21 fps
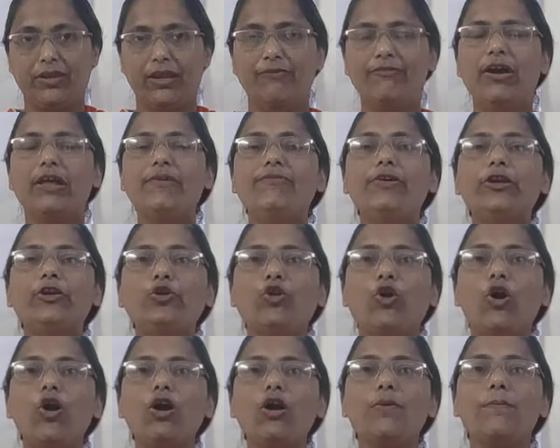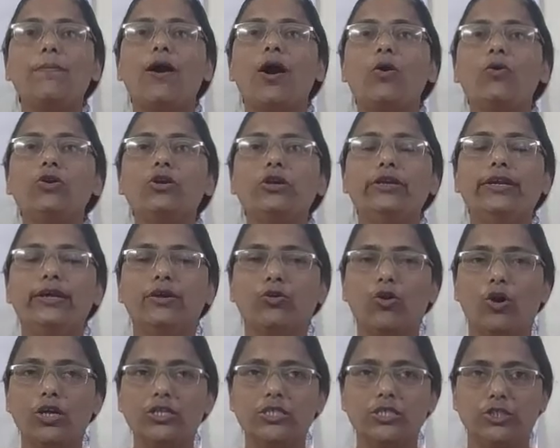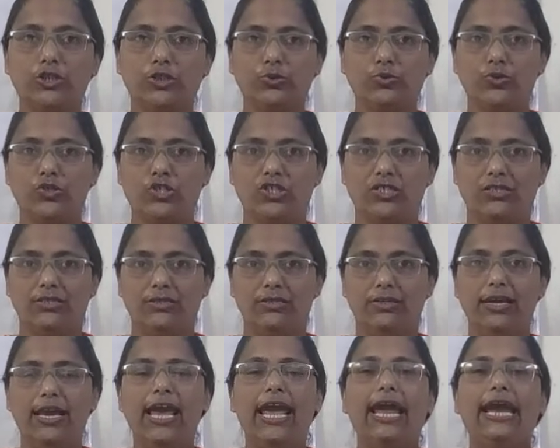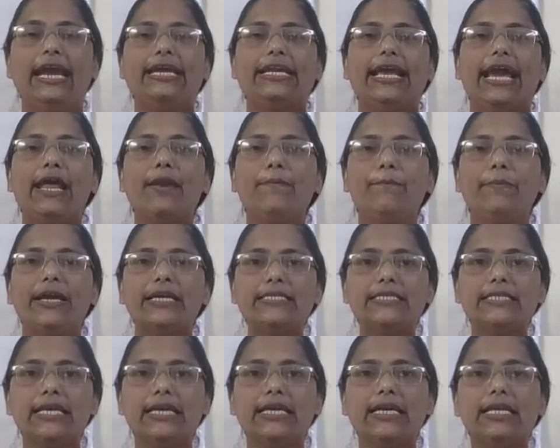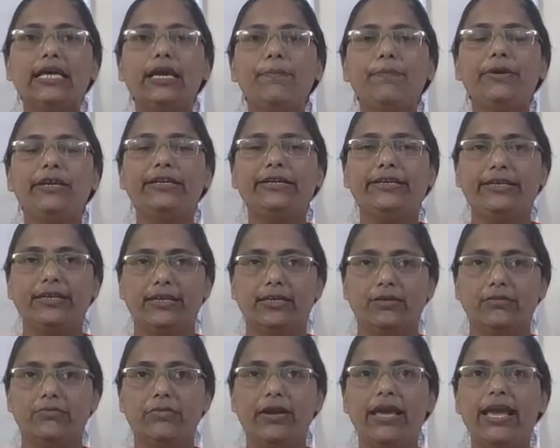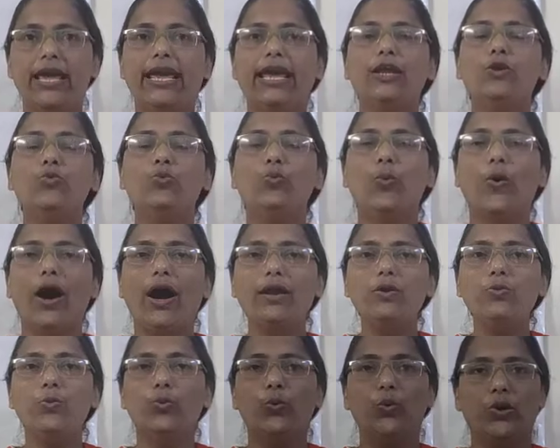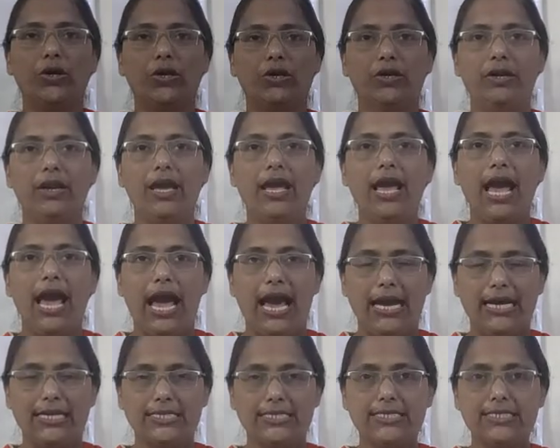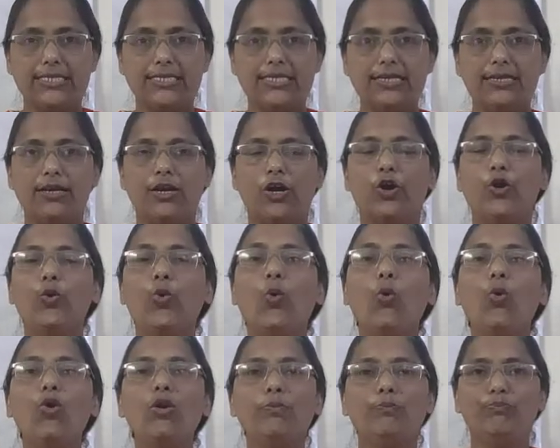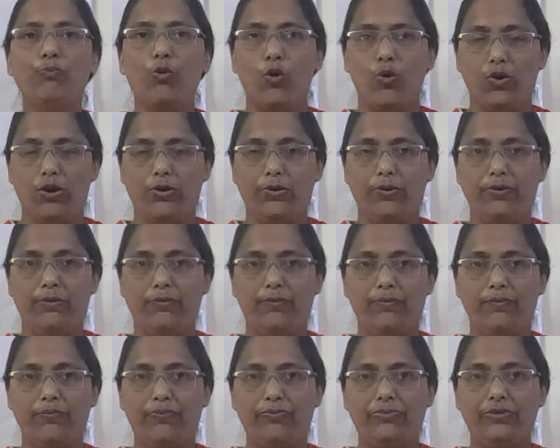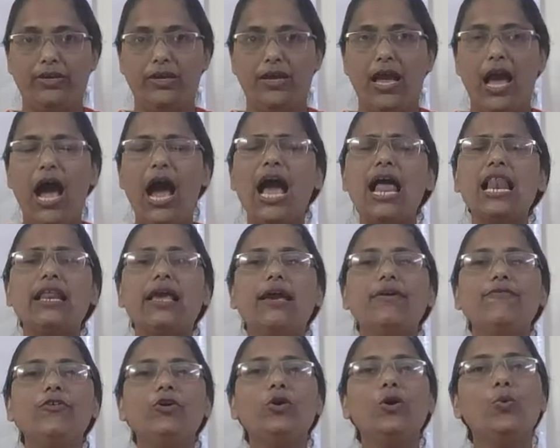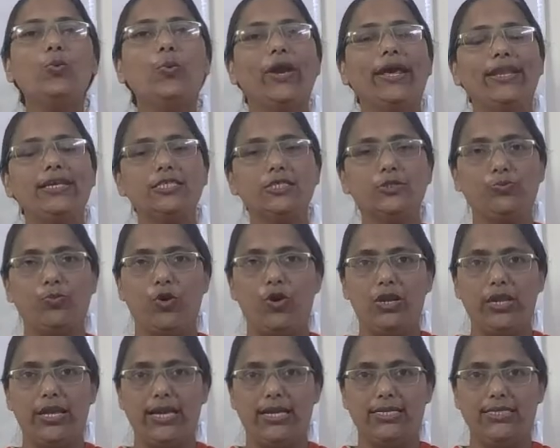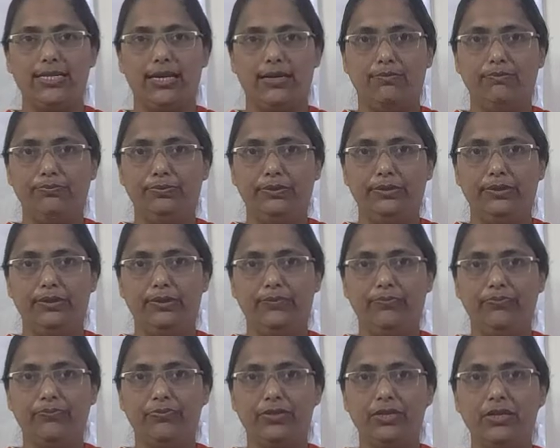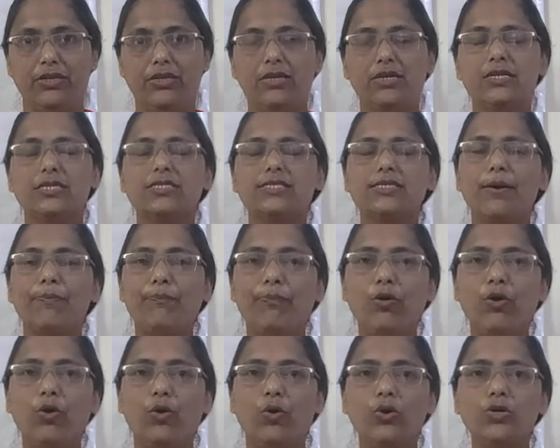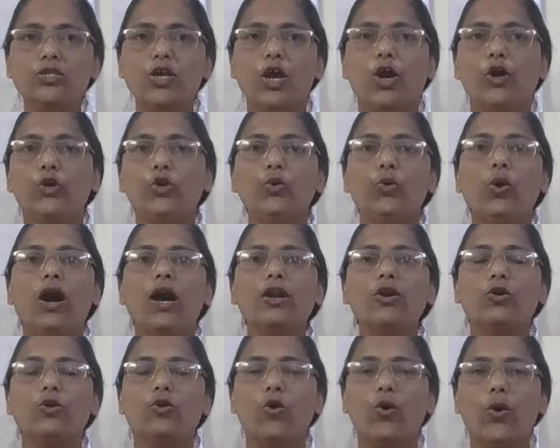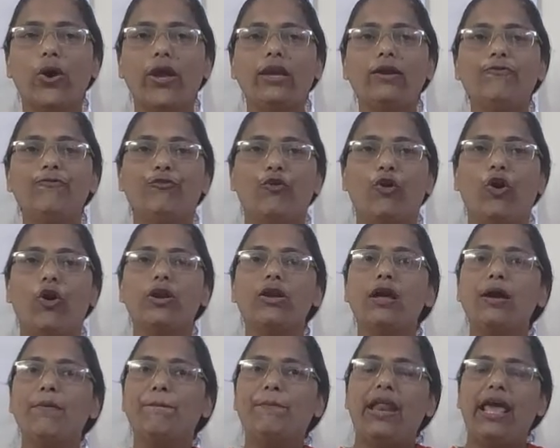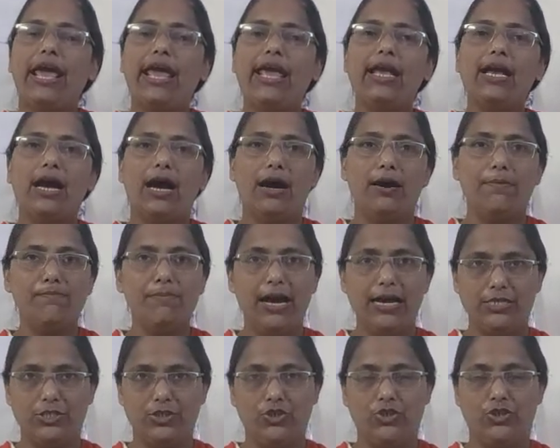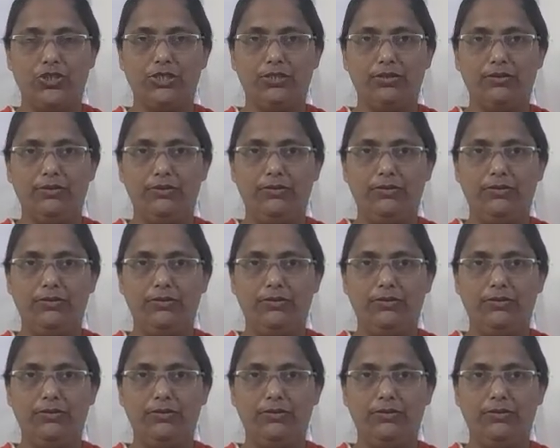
When we talk about the Constitution, it can basically be termed in one word as rule book. I'll give you a very small example. Suppose you are going for playing a match.